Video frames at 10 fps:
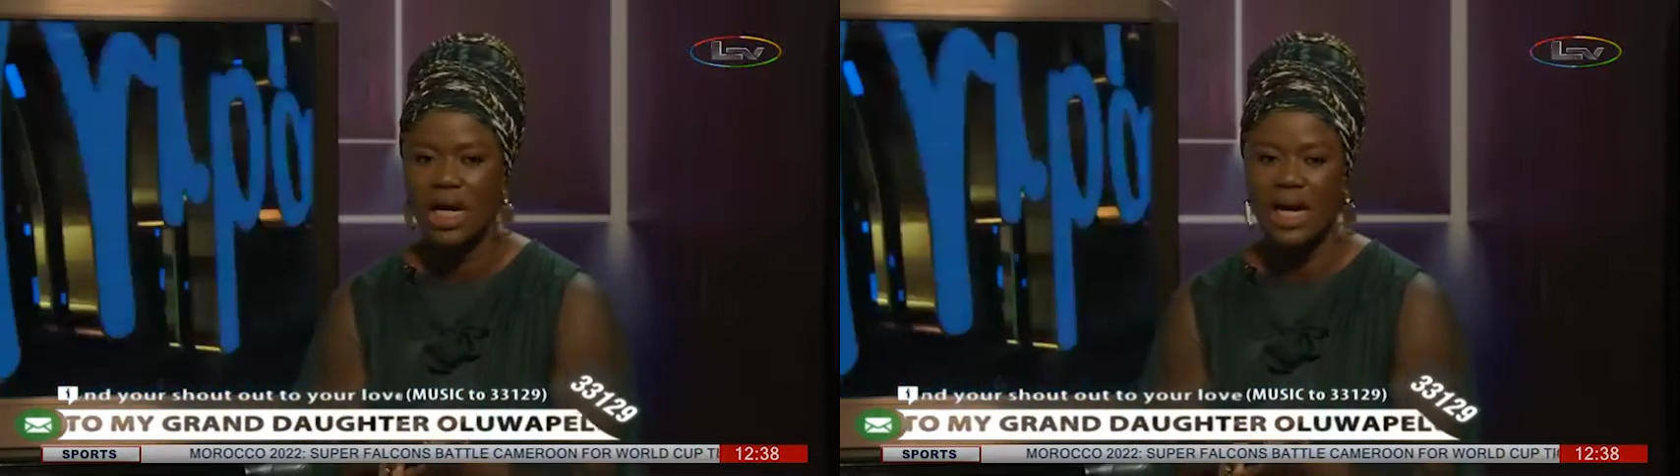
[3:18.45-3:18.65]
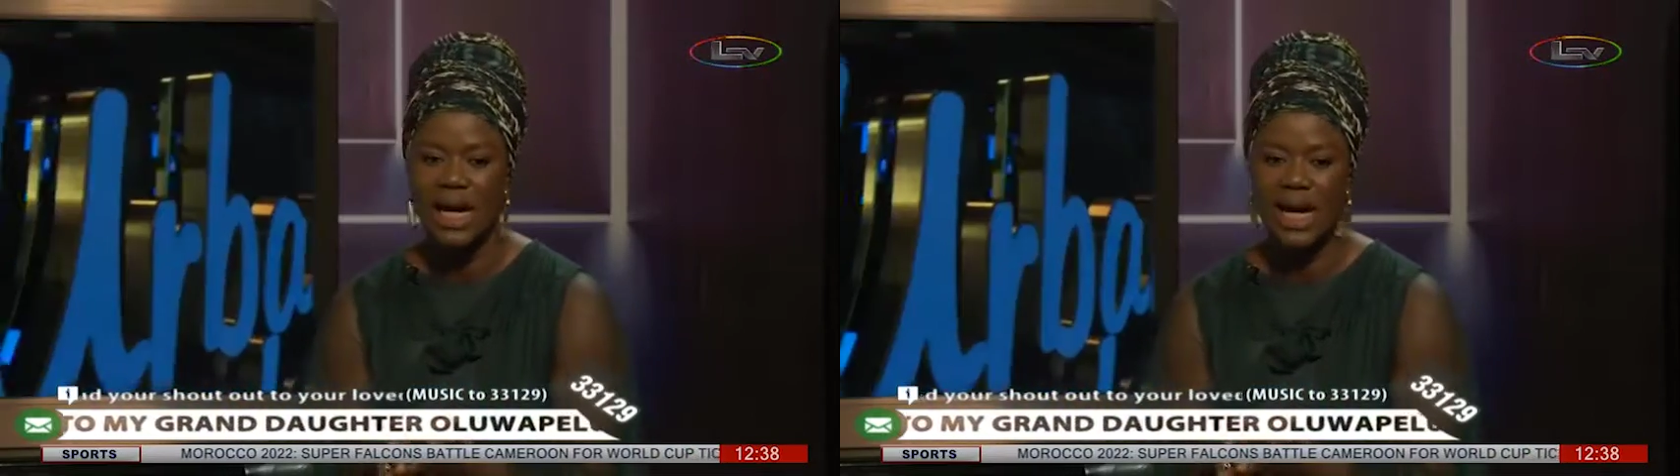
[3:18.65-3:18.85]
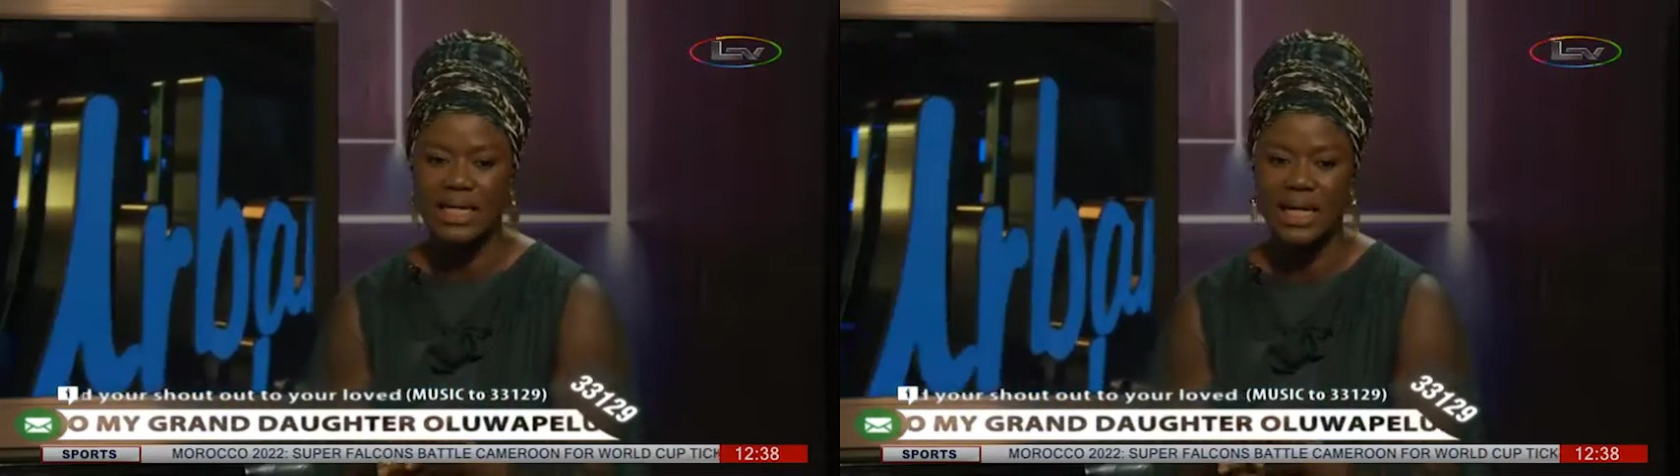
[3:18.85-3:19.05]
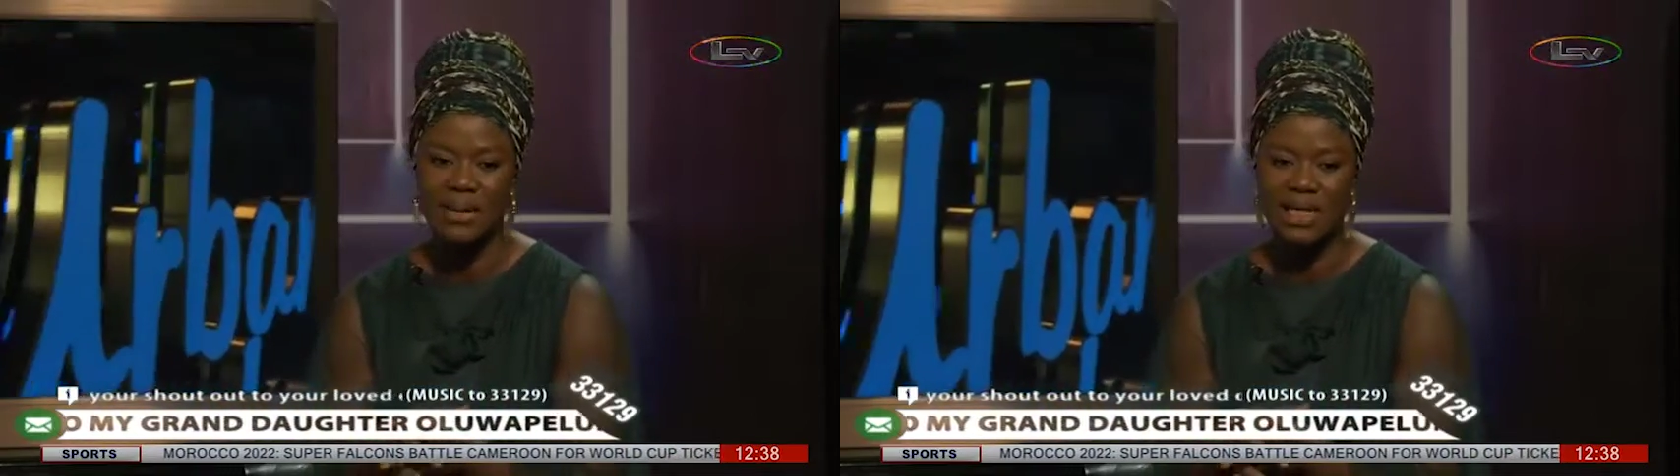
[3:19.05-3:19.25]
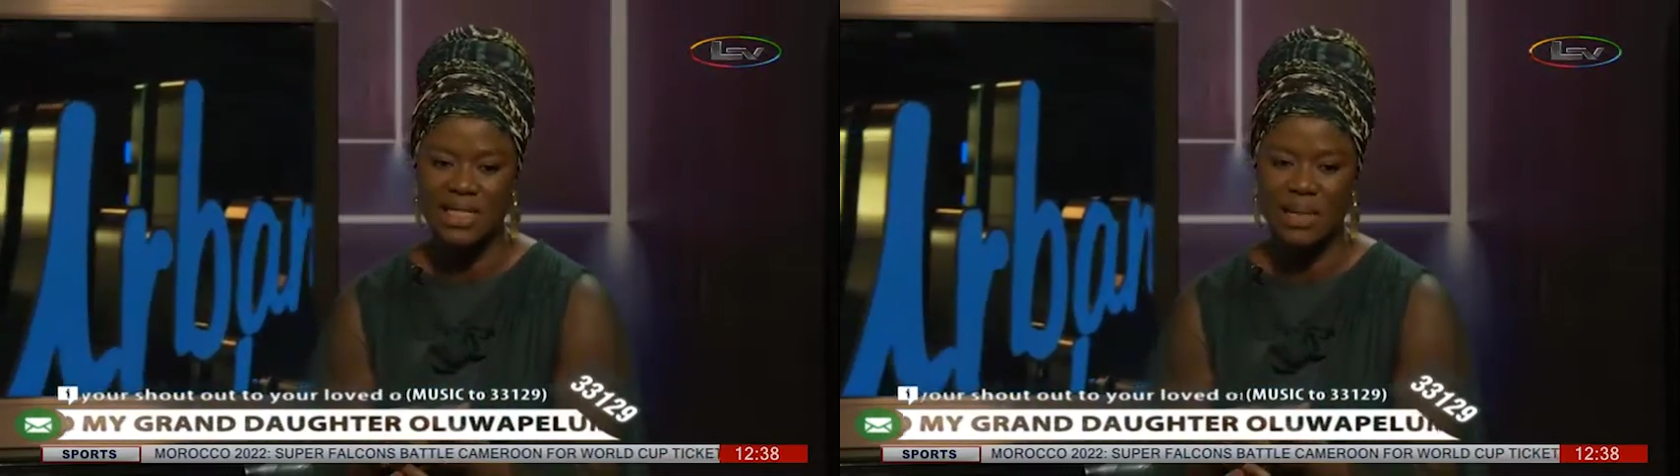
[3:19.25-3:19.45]
And
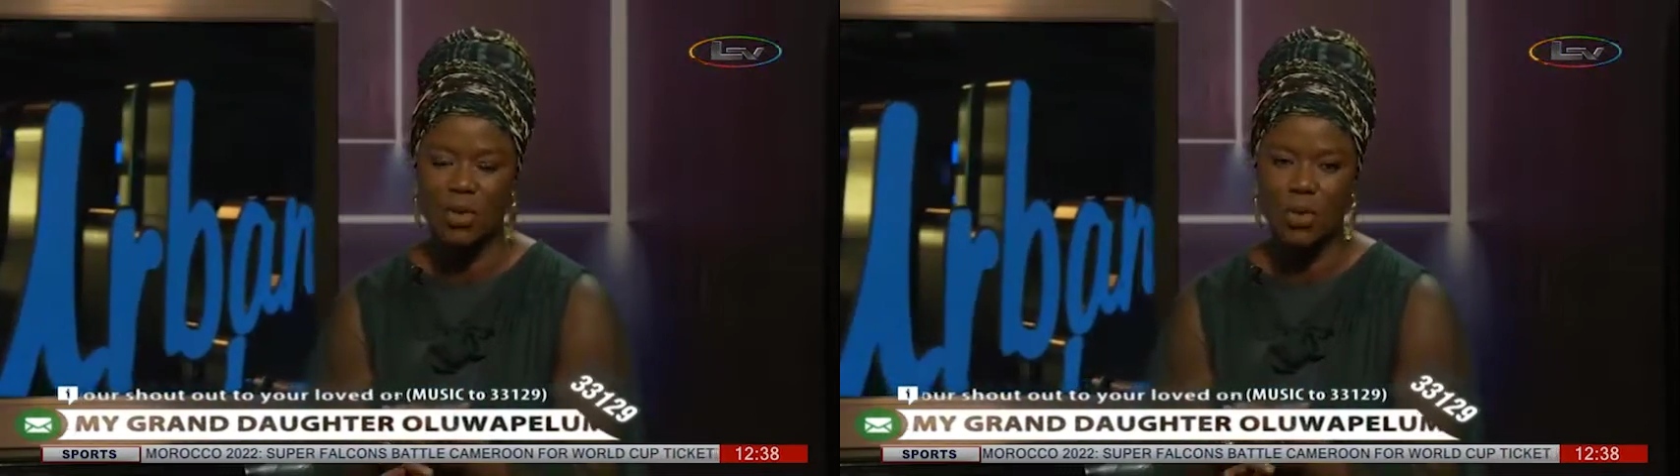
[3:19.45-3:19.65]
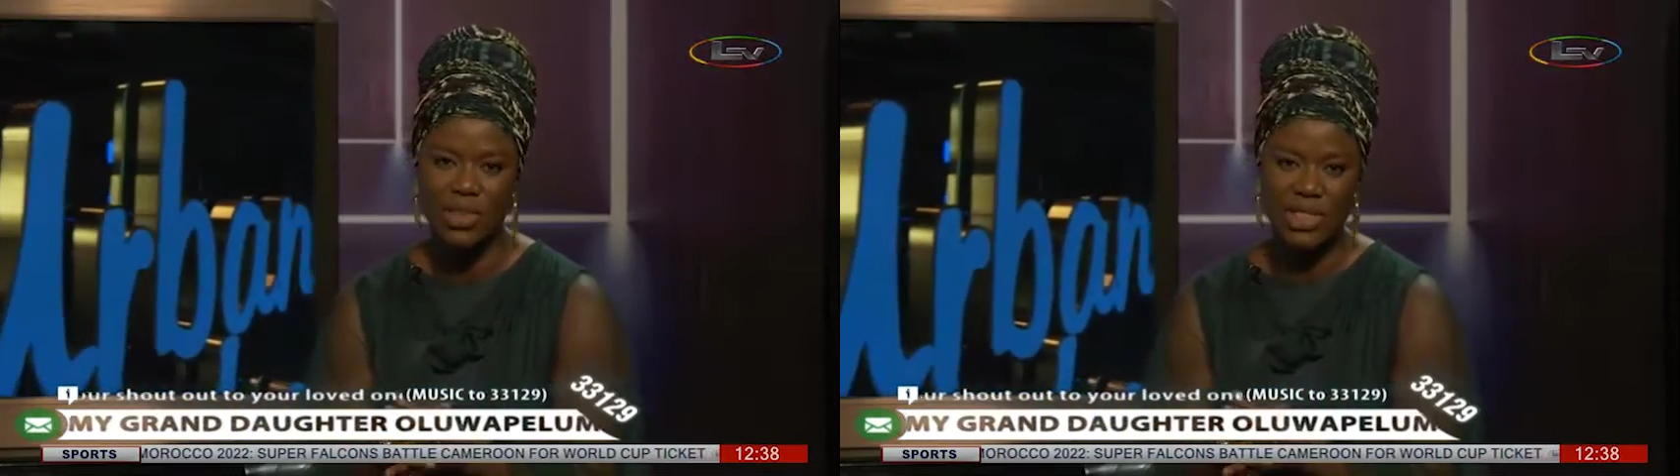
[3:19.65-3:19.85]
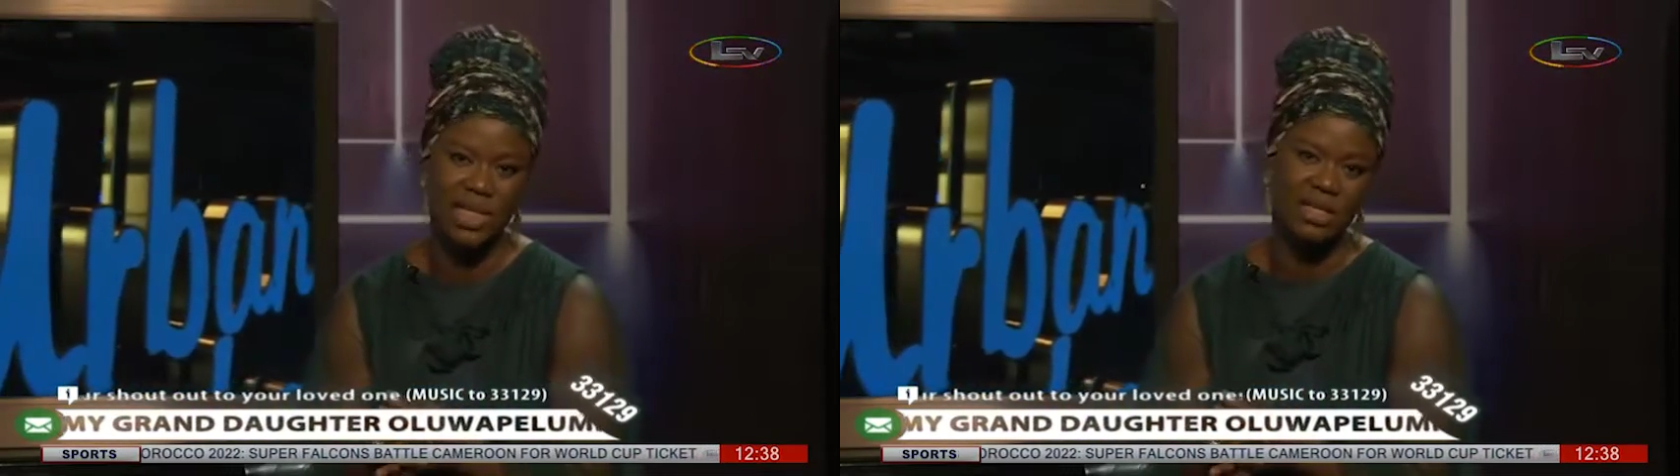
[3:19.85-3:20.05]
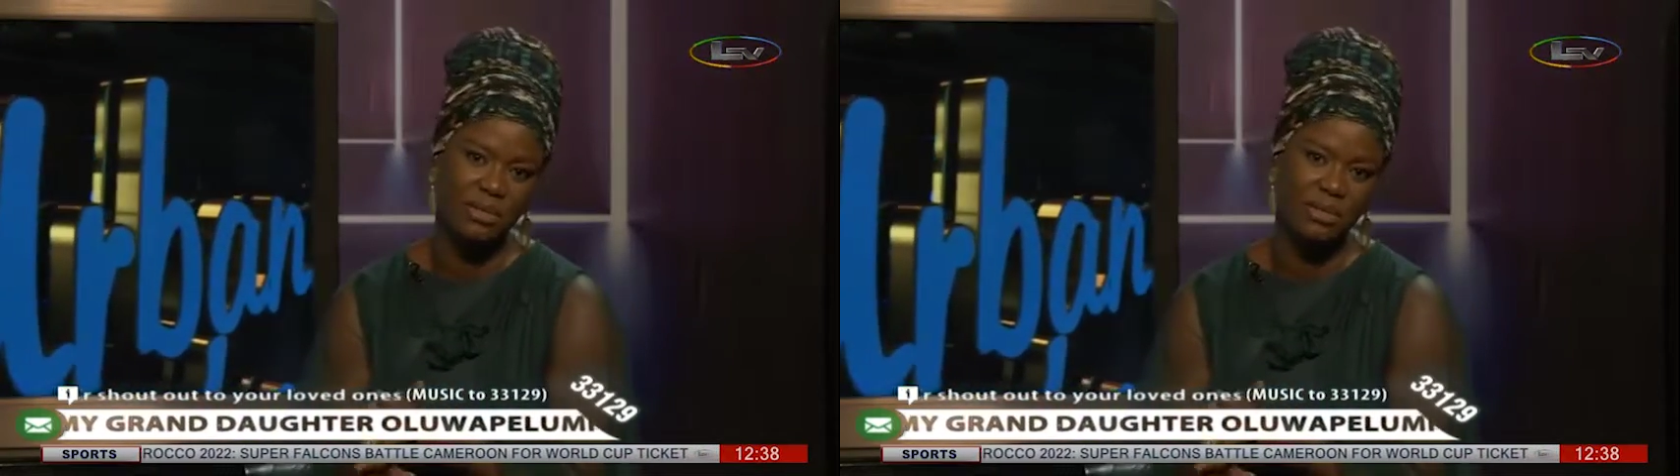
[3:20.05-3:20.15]
as I'm always telling